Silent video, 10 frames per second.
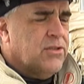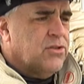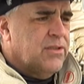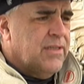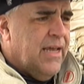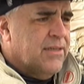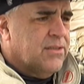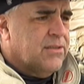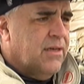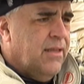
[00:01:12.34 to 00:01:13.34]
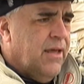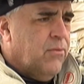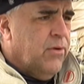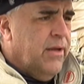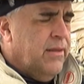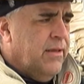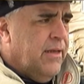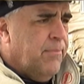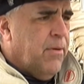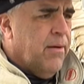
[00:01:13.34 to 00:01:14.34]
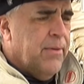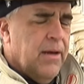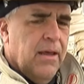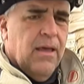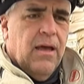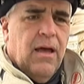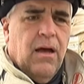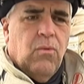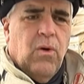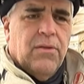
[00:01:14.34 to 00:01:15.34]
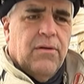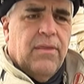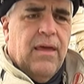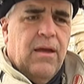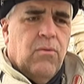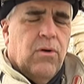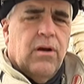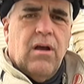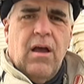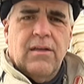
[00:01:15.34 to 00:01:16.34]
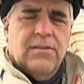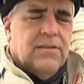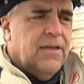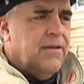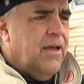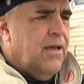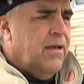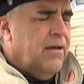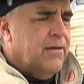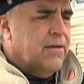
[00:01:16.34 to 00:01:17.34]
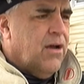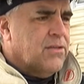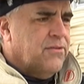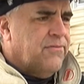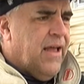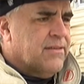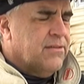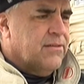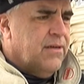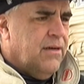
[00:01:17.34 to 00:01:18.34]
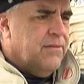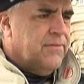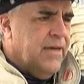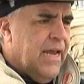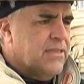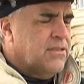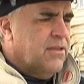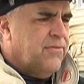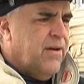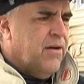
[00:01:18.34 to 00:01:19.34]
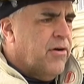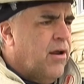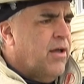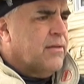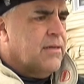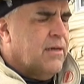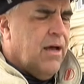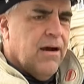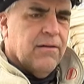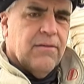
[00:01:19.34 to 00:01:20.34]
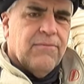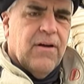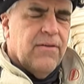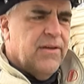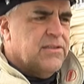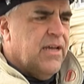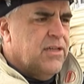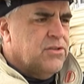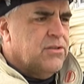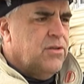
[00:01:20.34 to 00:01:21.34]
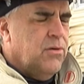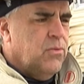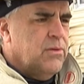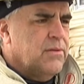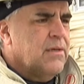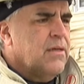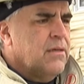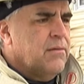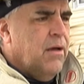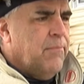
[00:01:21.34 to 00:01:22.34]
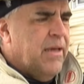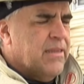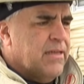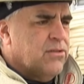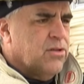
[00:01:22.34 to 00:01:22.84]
Oxygen tanks uh, that were in the apartment, uh, whether they were causing a, a, causal factor of enhancing the fire or not, uh, our fire investigation unit will uh, make that